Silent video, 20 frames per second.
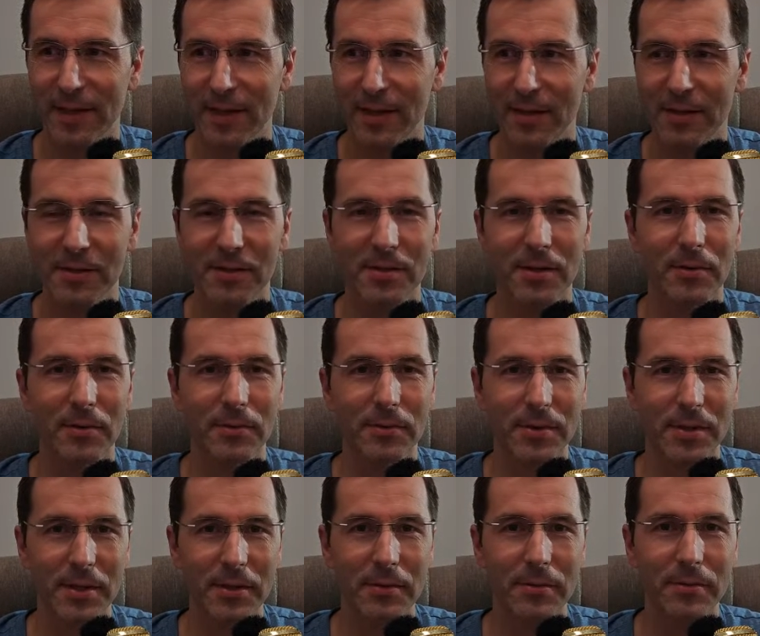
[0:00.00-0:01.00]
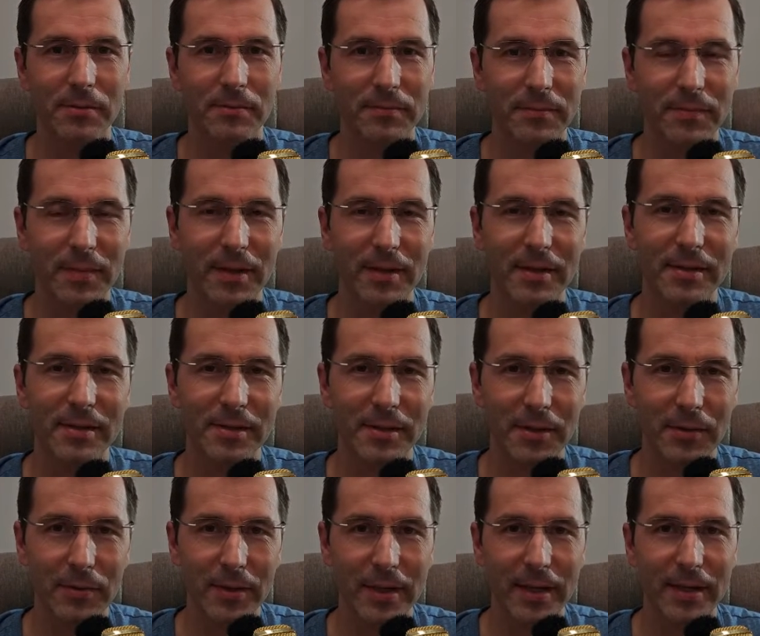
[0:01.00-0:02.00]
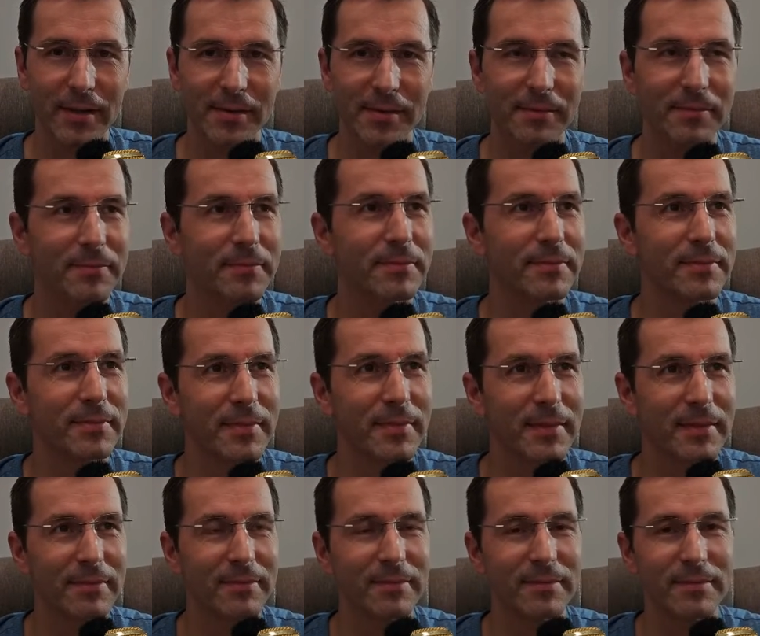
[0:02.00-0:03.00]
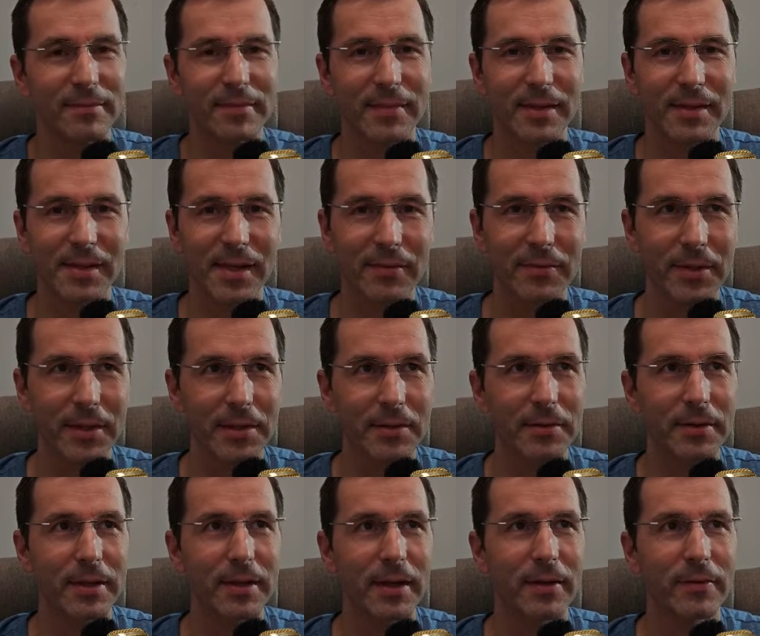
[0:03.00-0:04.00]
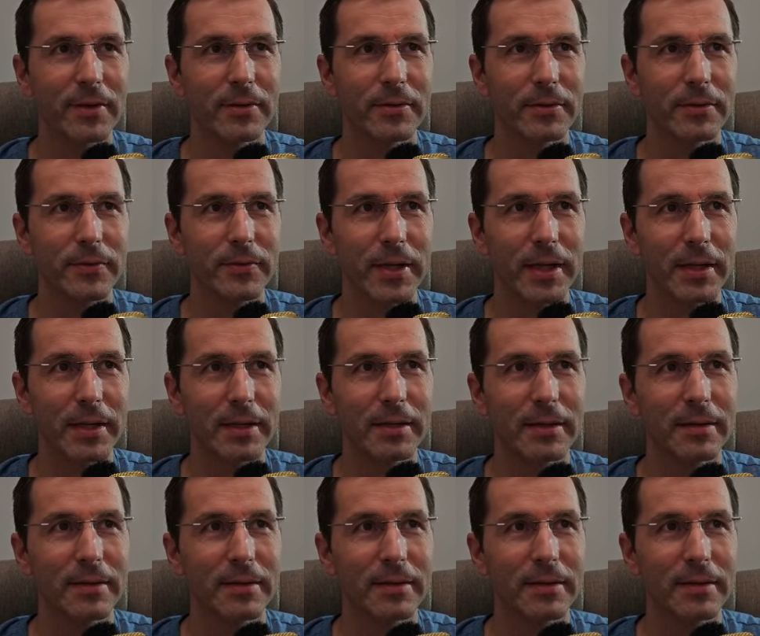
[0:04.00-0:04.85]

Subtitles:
So see you again. 73, have a good week.